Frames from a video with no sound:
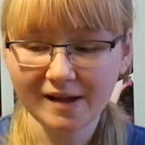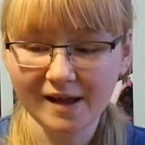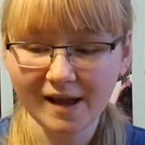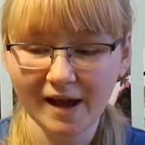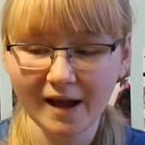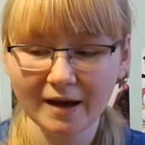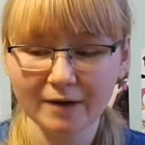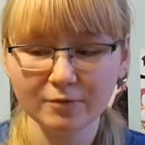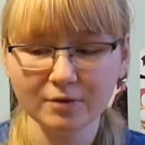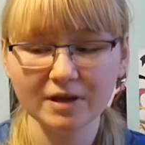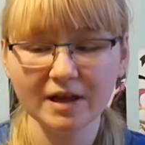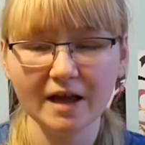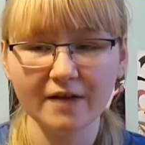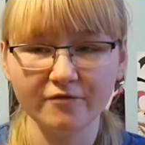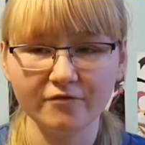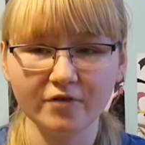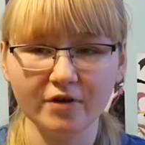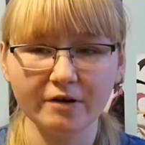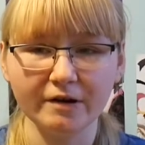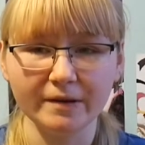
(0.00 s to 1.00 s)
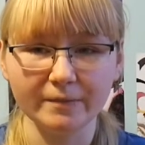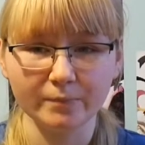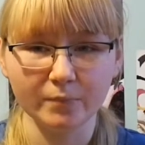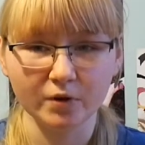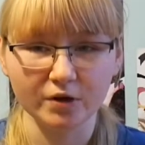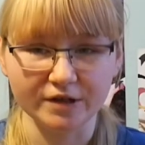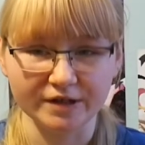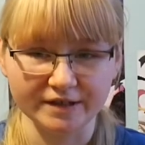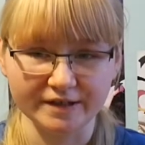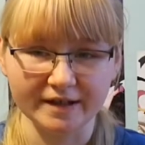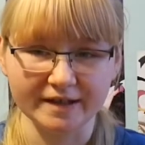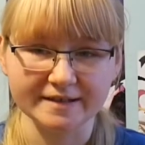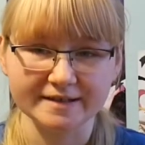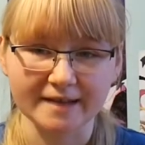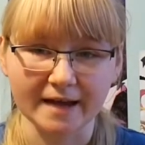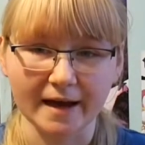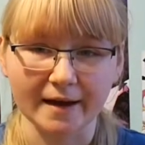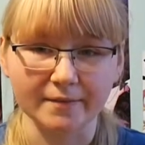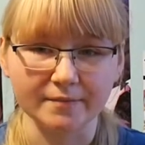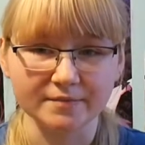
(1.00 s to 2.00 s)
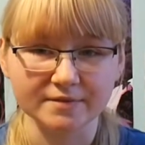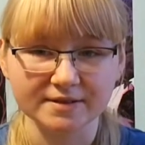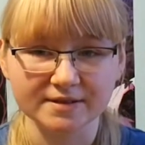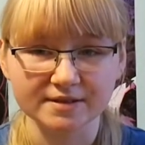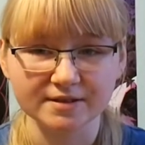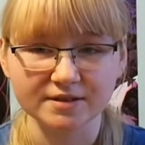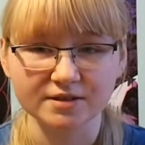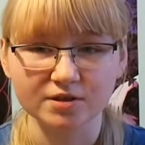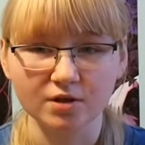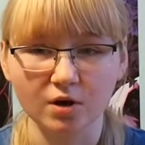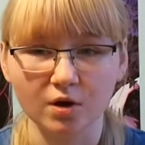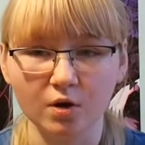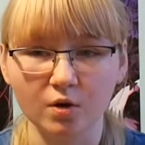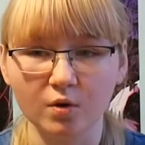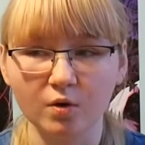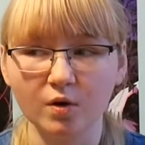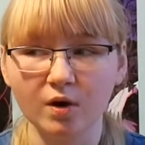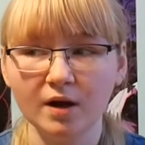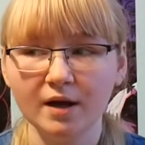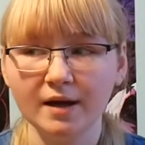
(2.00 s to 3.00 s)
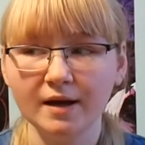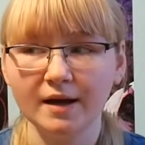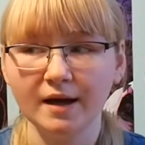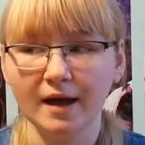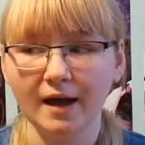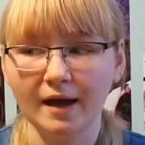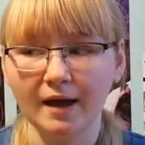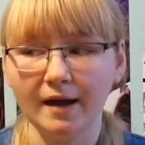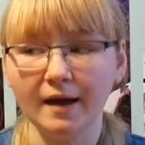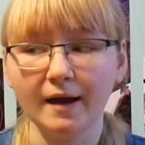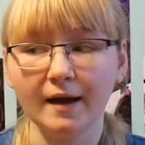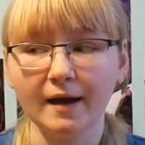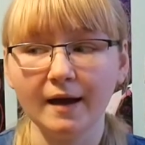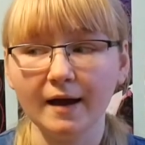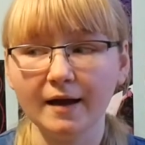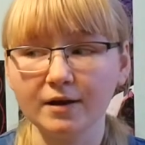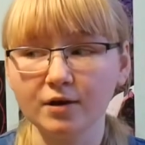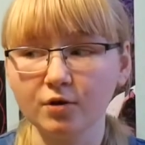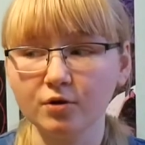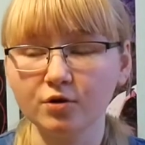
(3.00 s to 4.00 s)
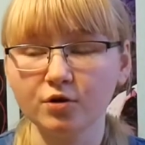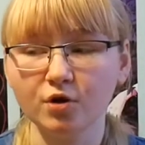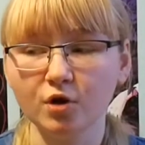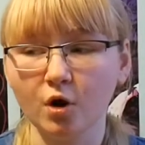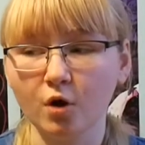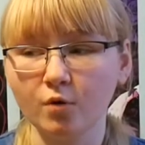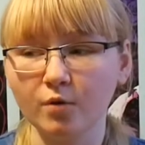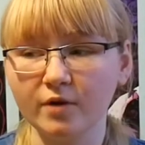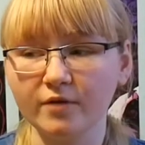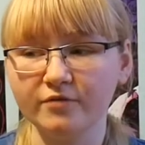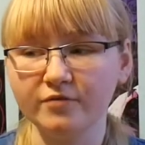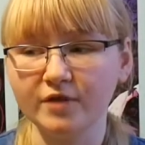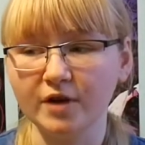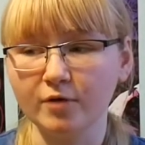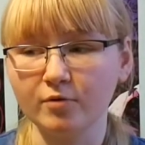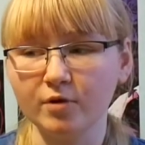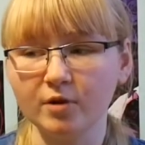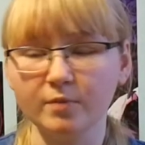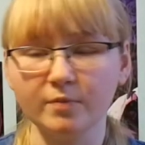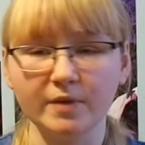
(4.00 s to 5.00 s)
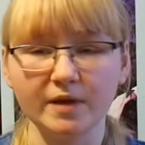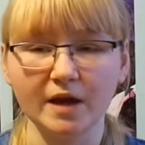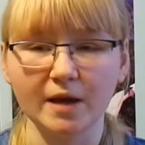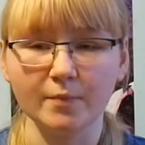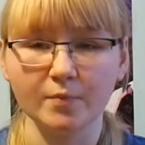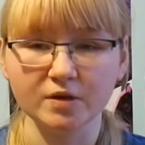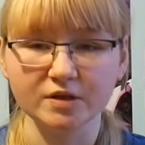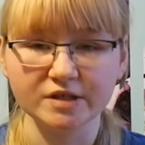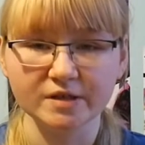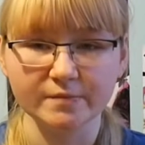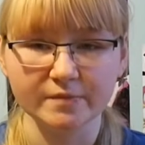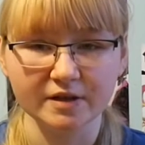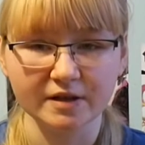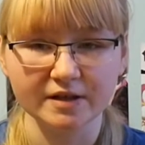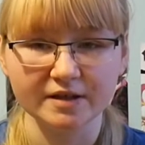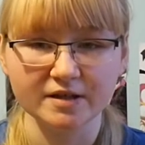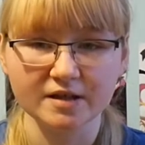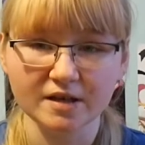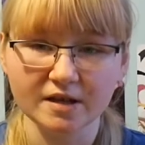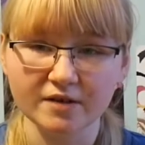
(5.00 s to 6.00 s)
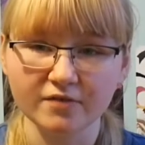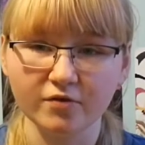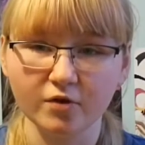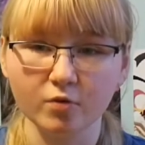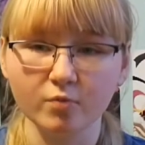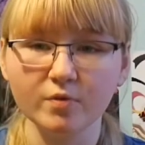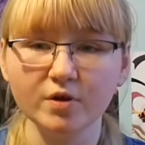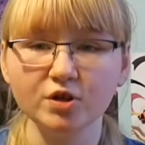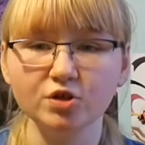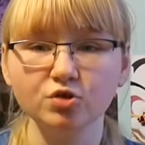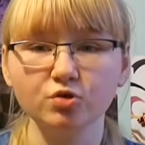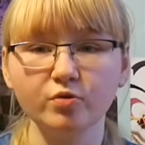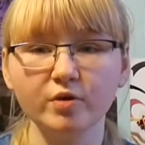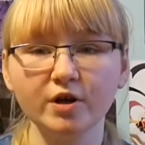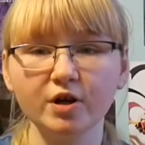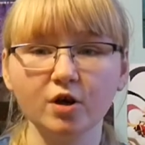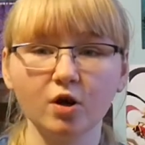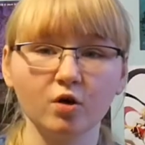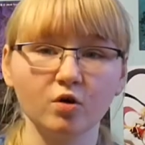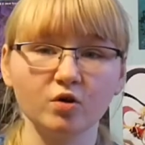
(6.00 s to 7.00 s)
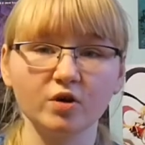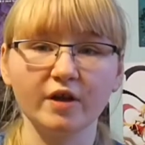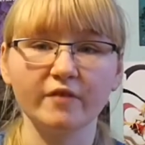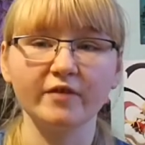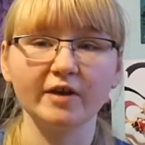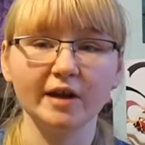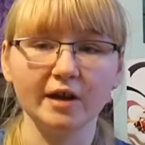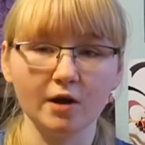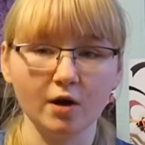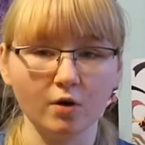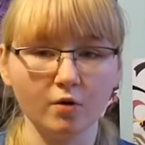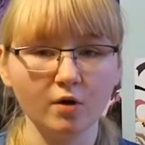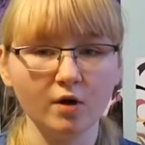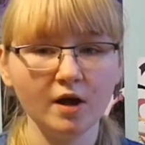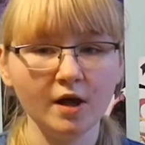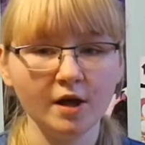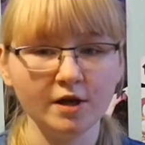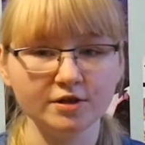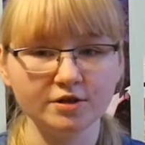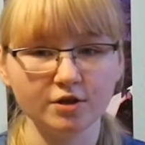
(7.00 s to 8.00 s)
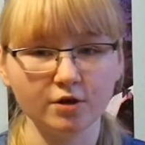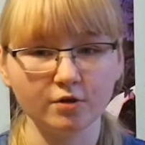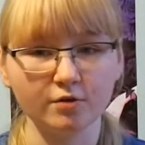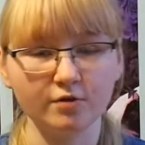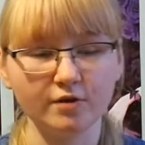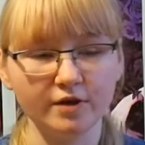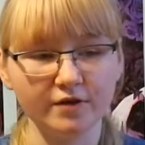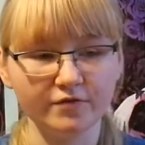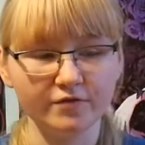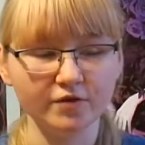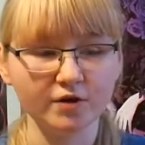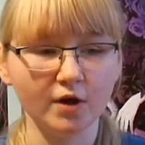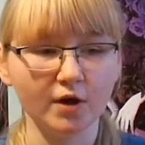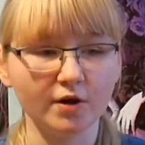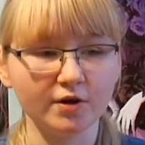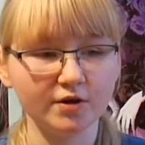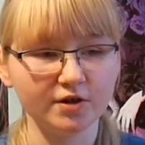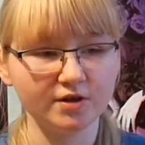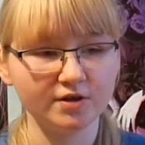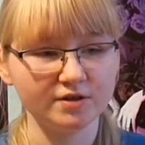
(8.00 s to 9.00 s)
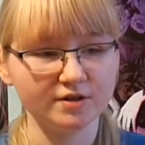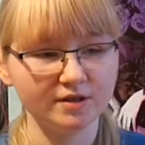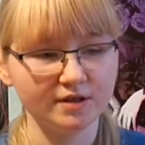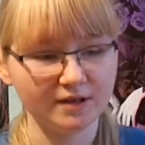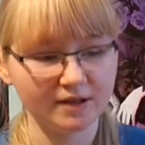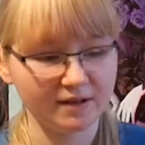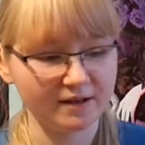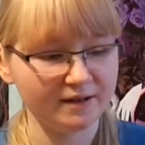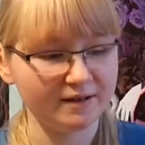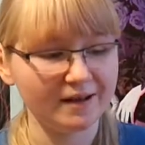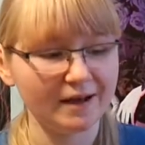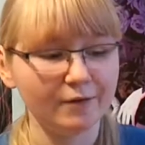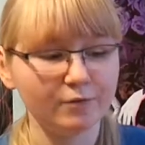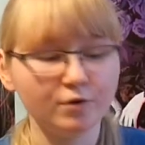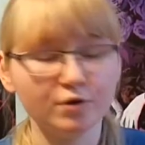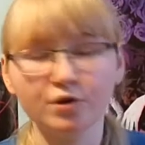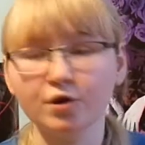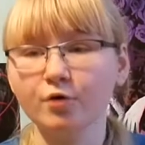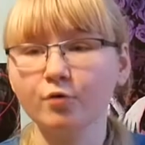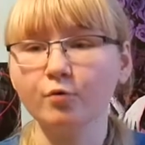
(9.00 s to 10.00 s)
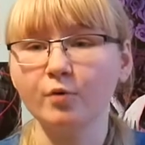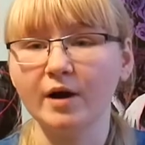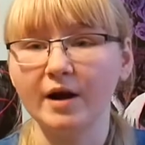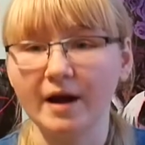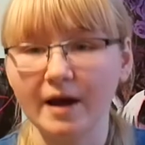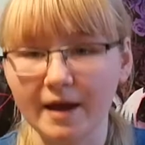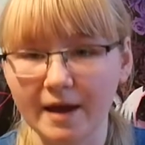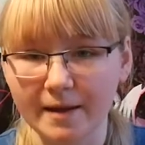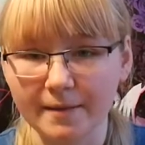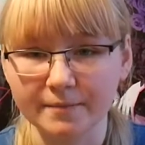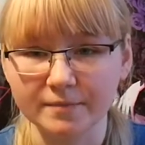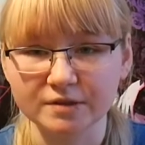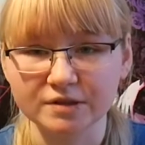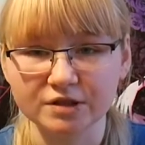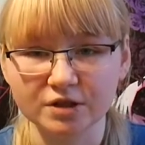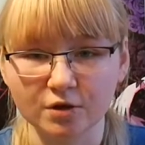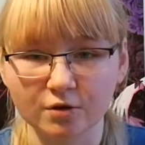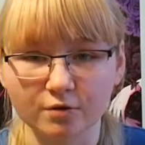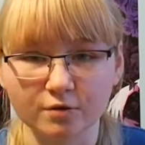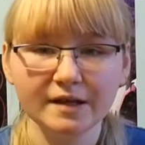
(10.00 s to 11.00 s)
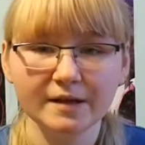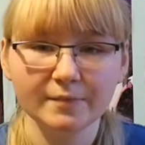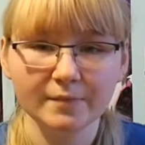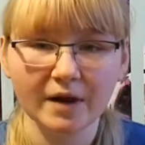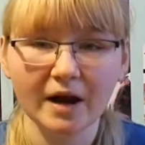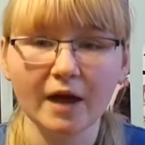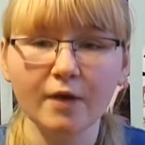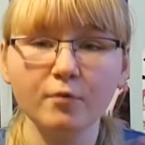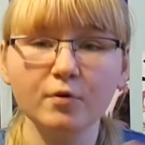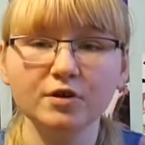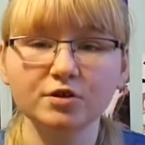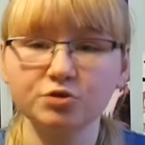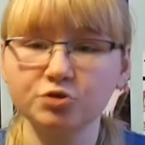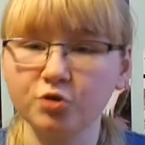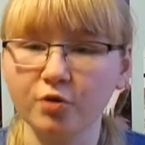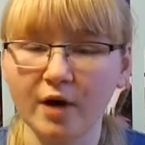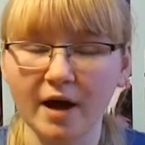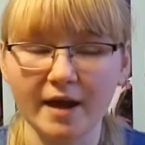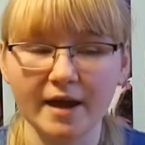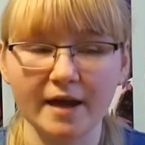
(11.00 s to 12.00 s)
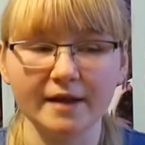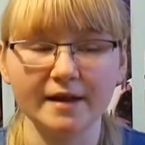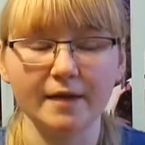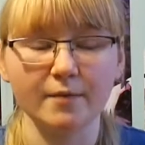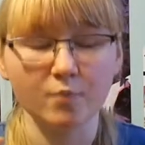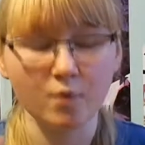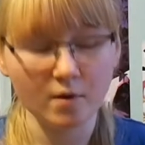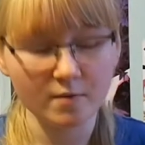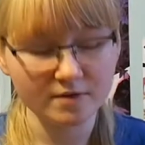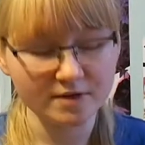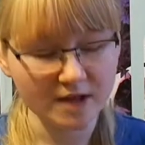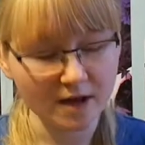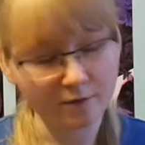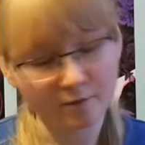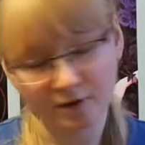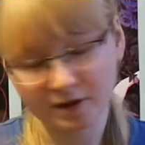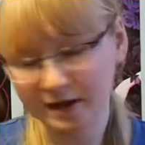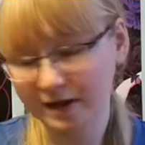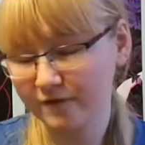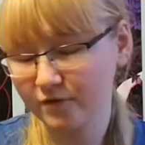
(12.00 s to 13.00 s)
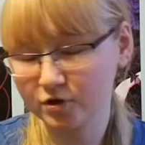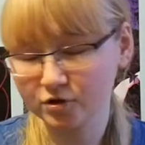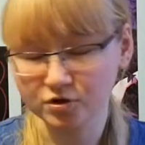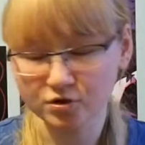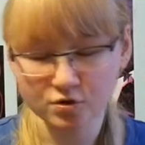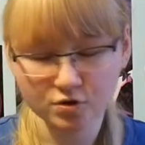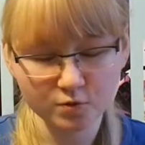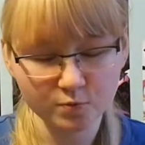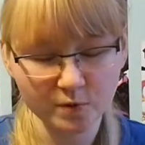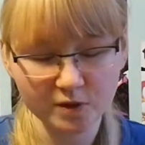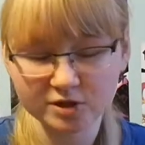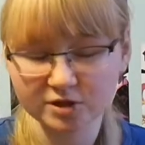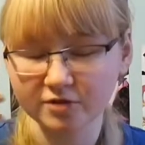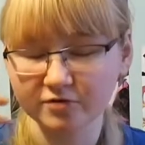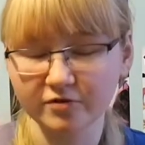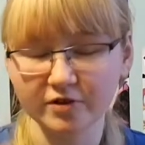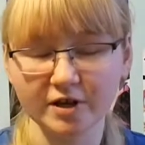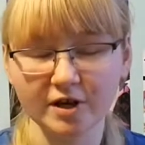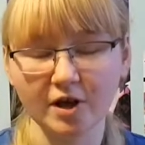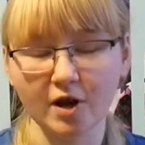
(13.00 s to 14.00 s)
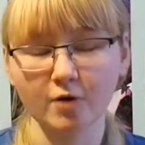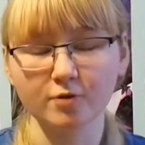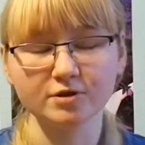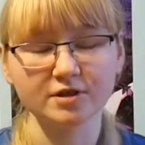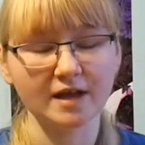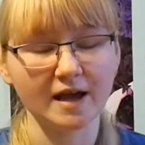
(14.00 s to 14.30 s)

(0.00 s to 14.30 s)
I will have very important exams. So I don't know if there will be a possibility for me to record a video. So if not, now you know where I am. So, but I will try, and I promise I will give you two special videos.